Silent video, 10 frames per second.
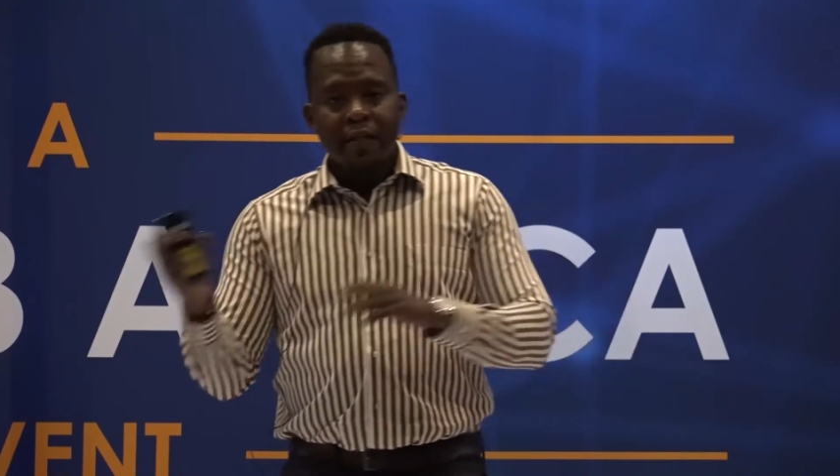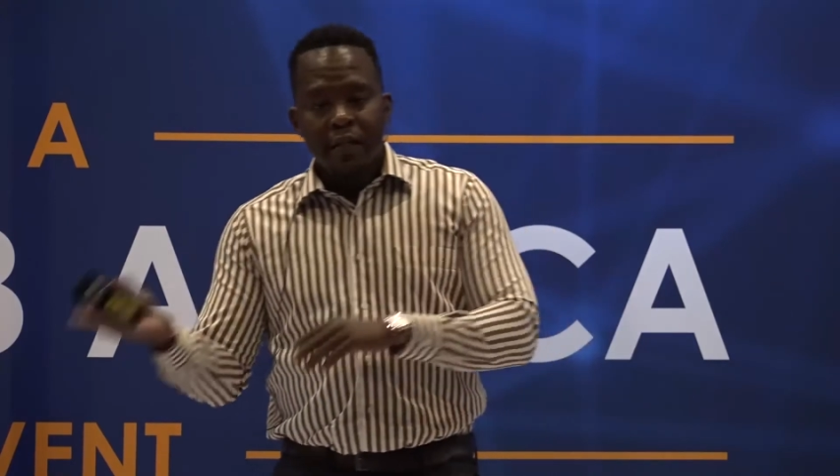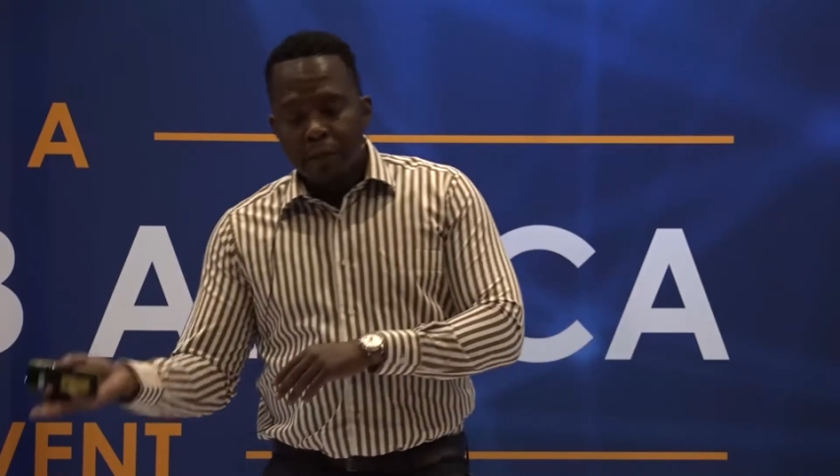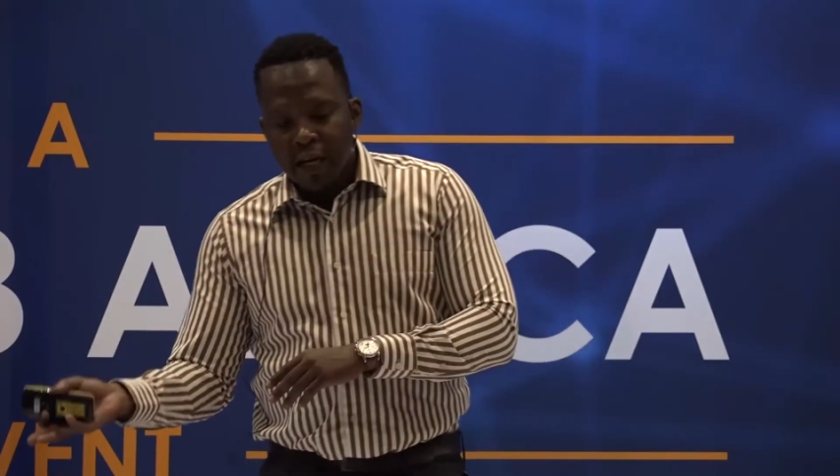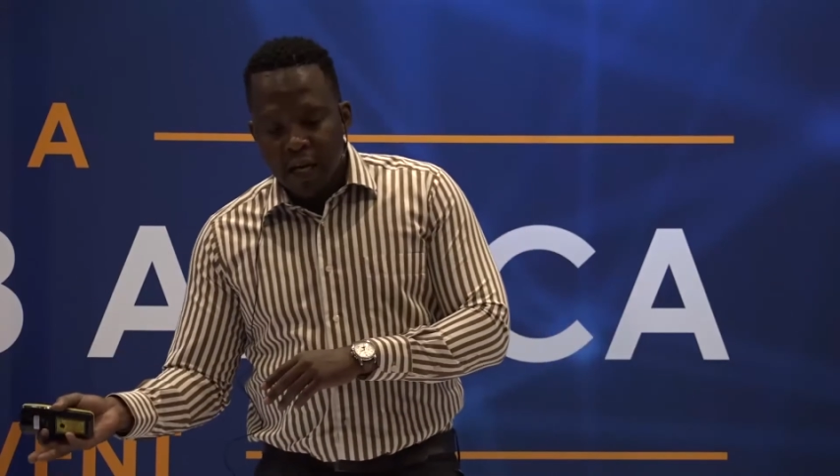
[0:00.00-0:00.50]

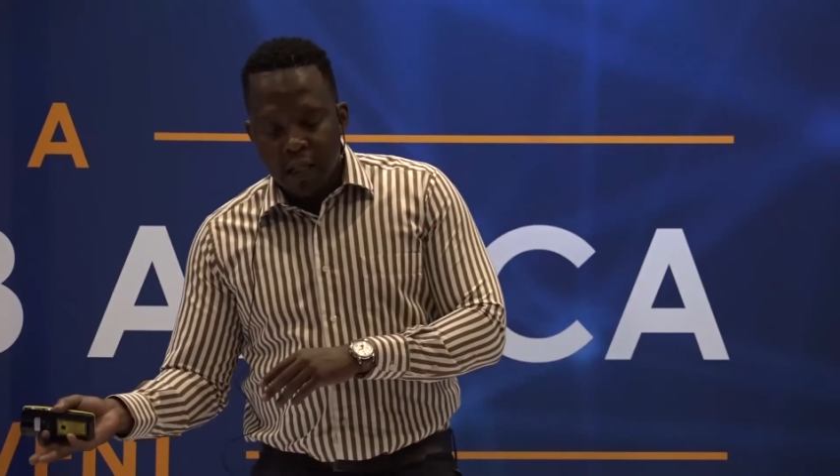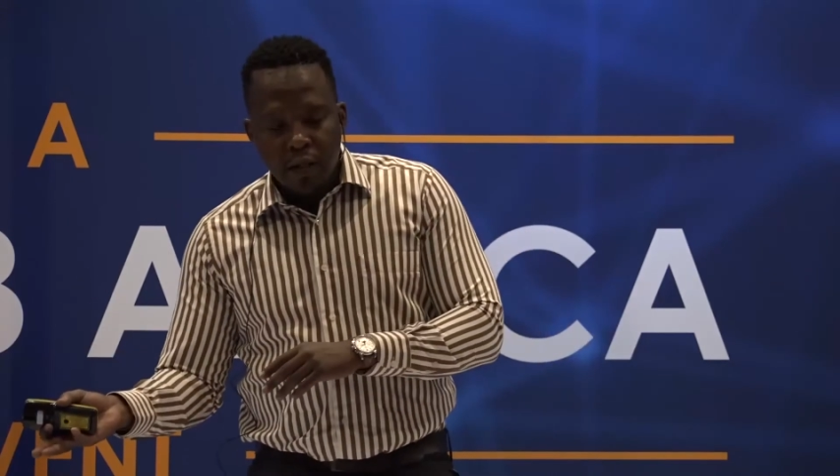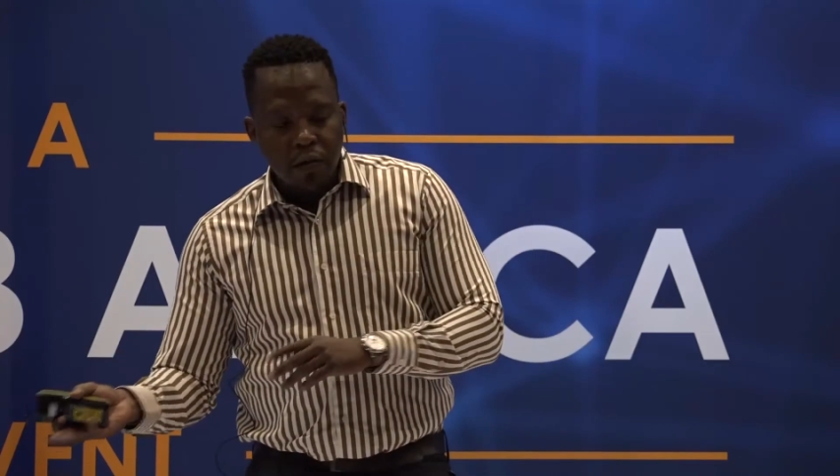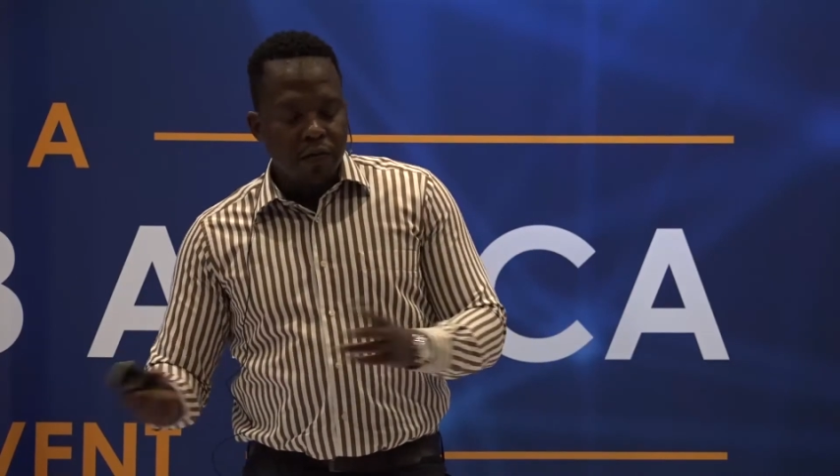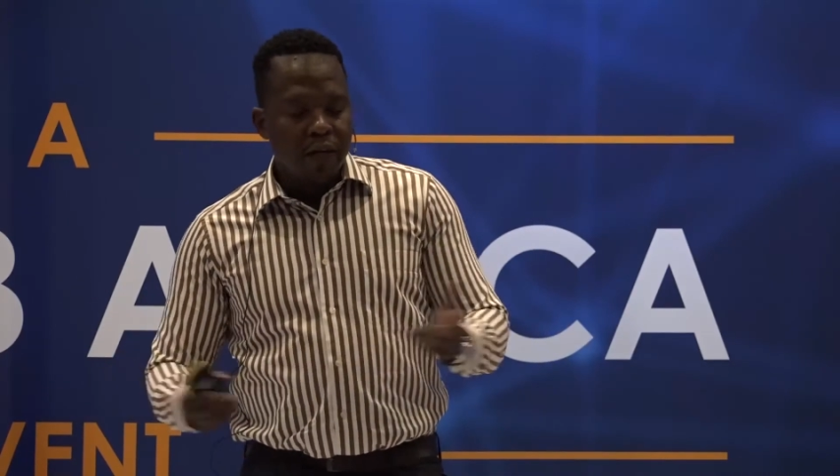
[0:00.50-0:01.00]
Another
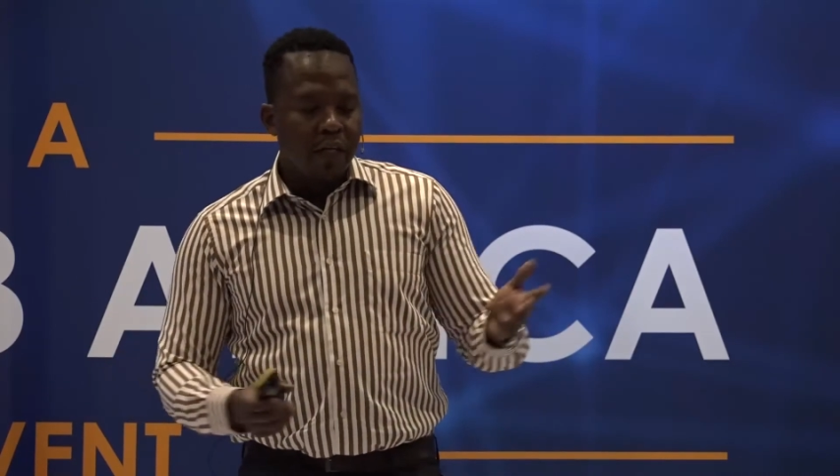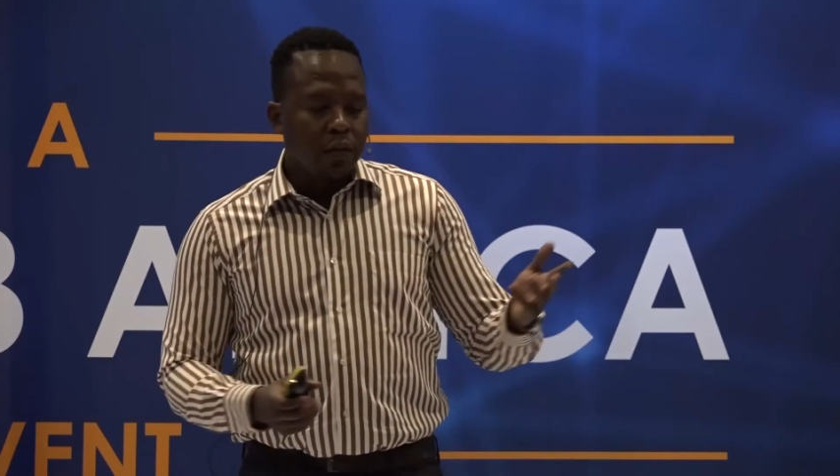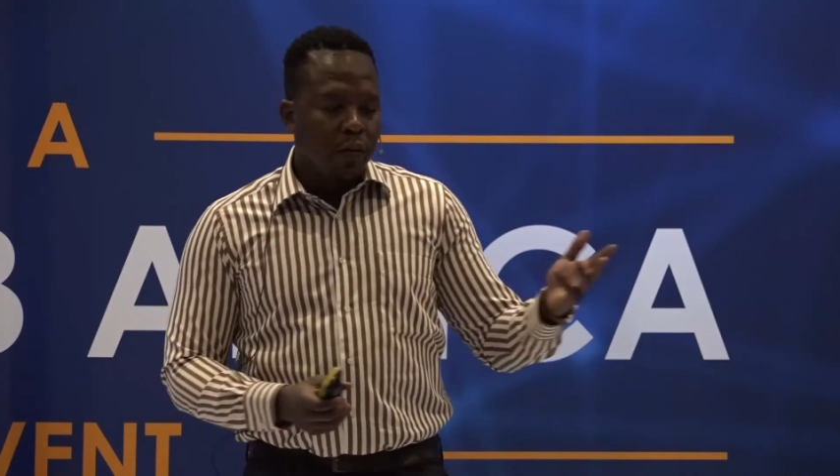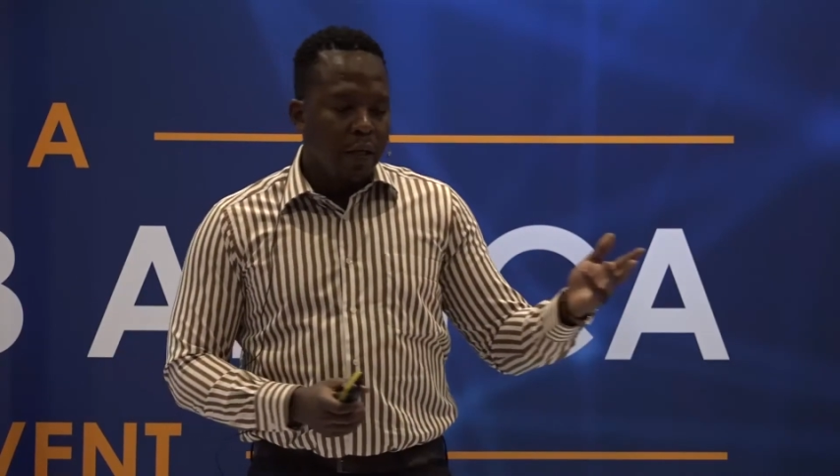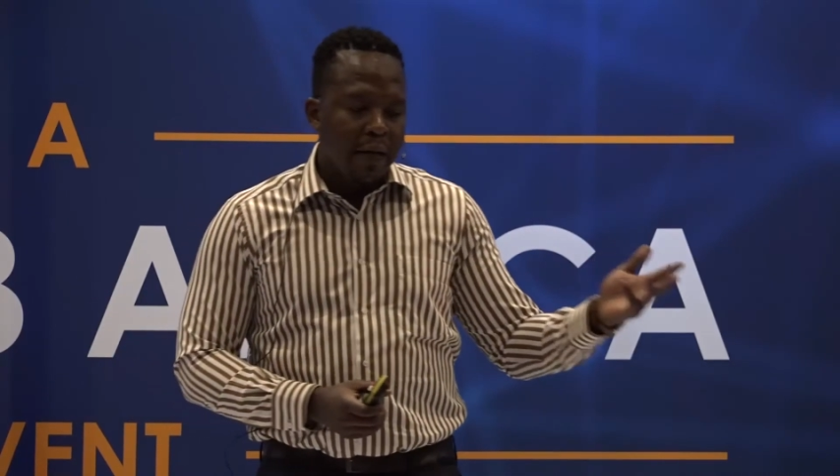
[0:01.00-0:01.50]
use
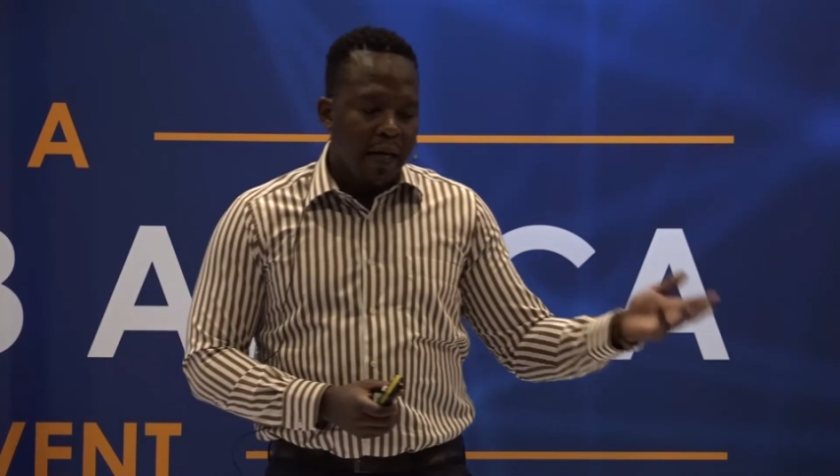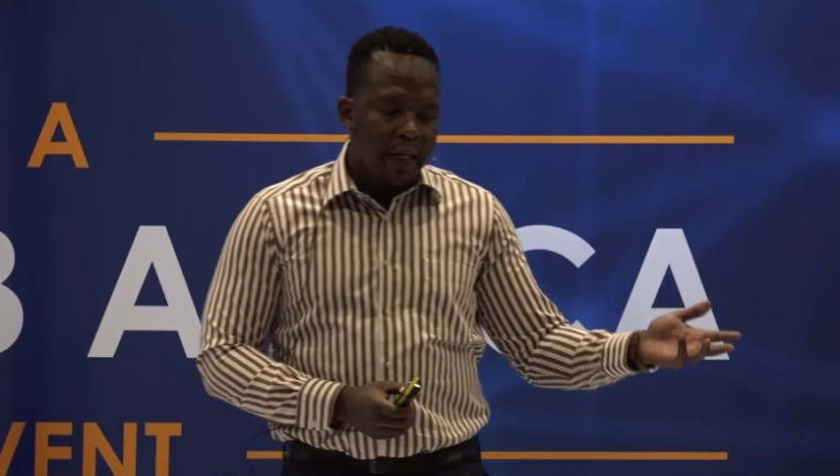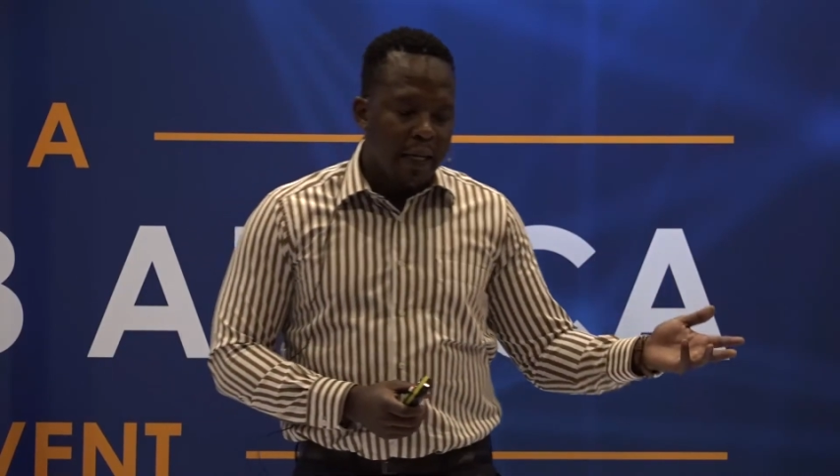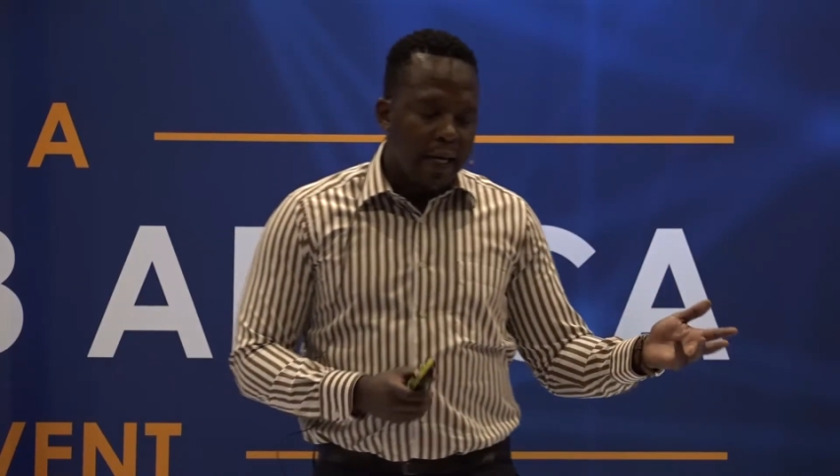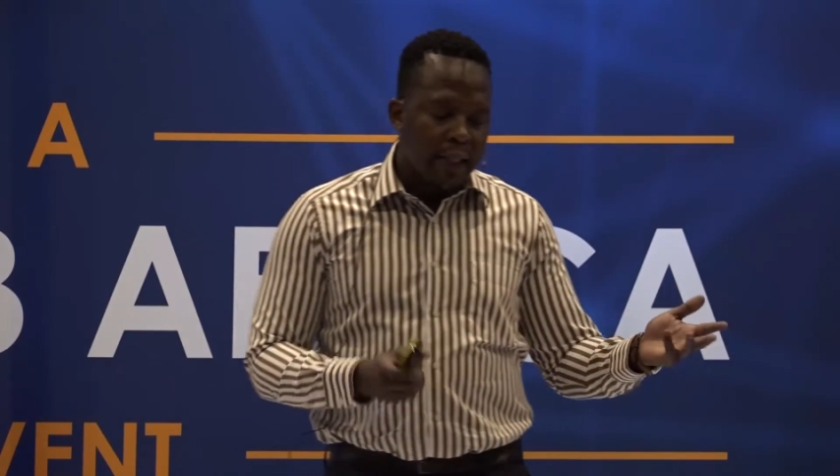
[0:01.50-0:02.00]
case where we had
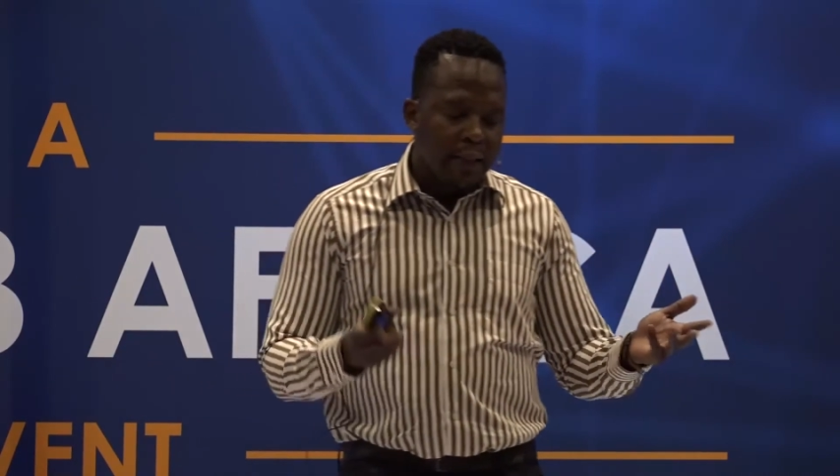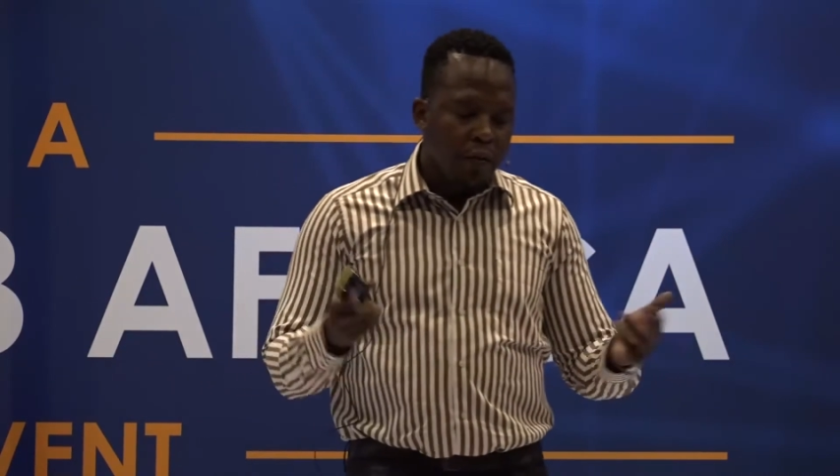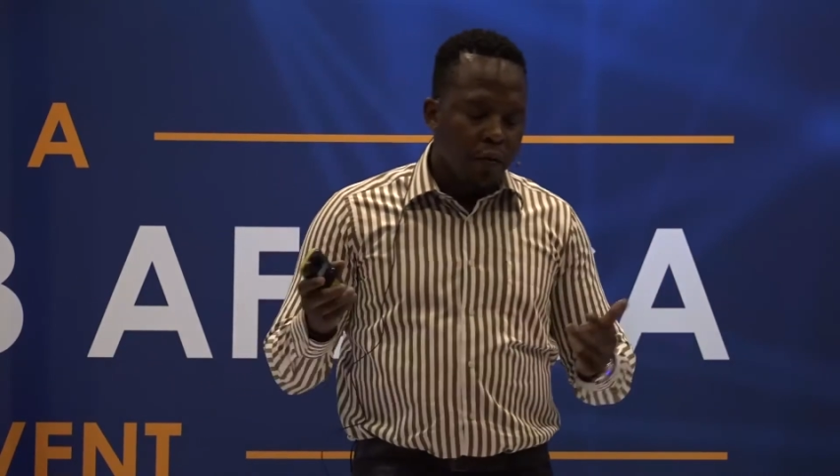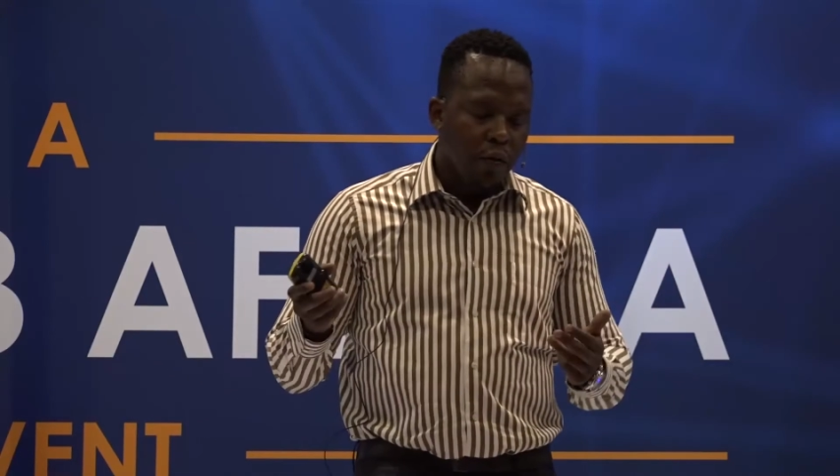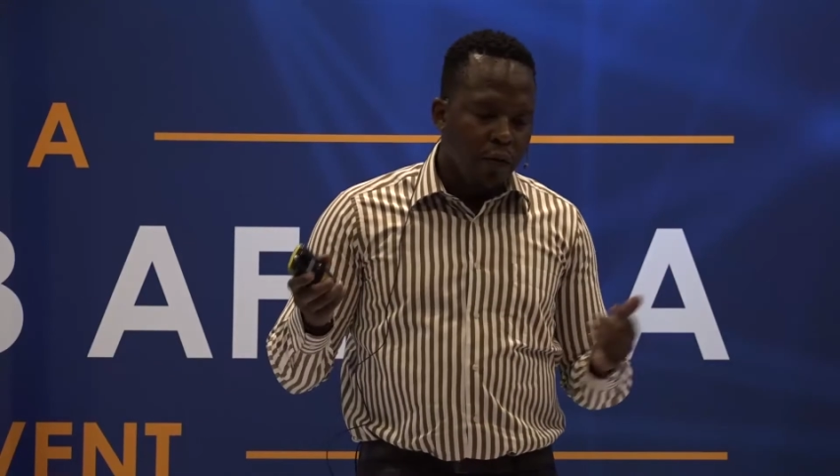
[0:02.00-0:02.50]
a client
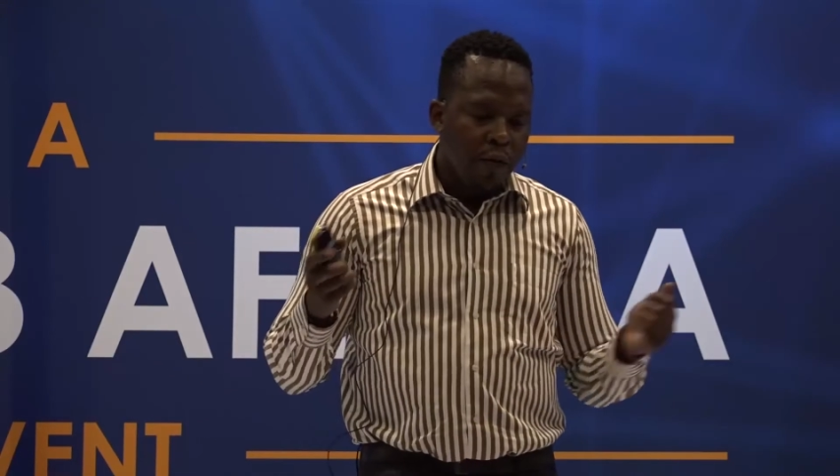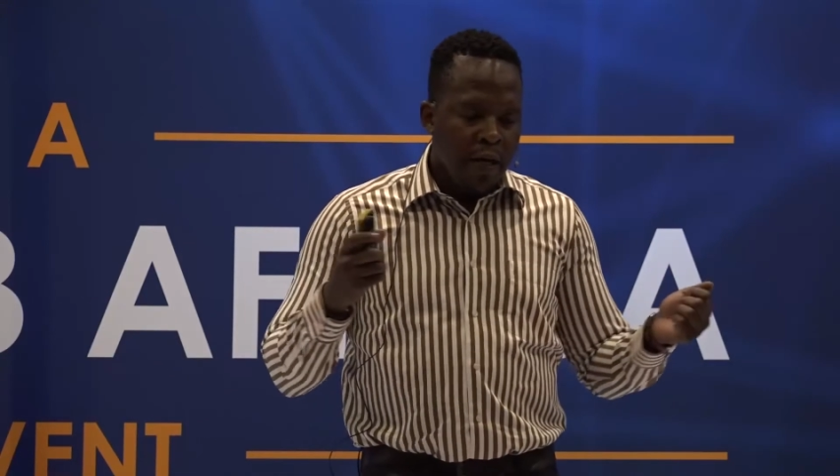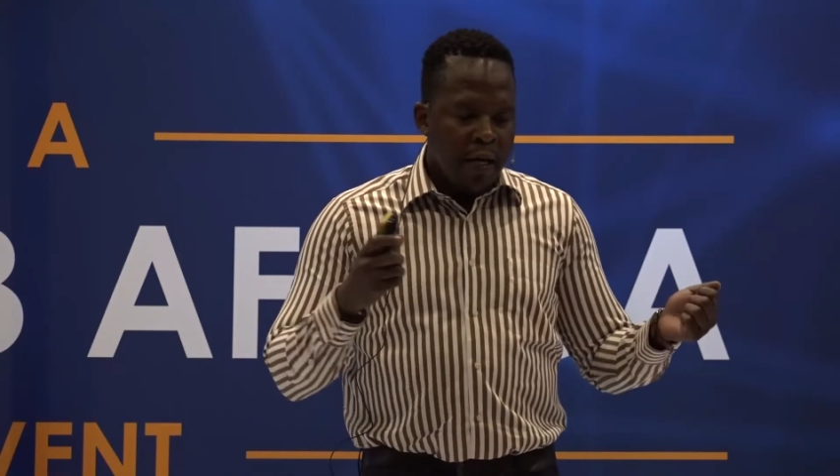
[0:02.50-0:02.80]
who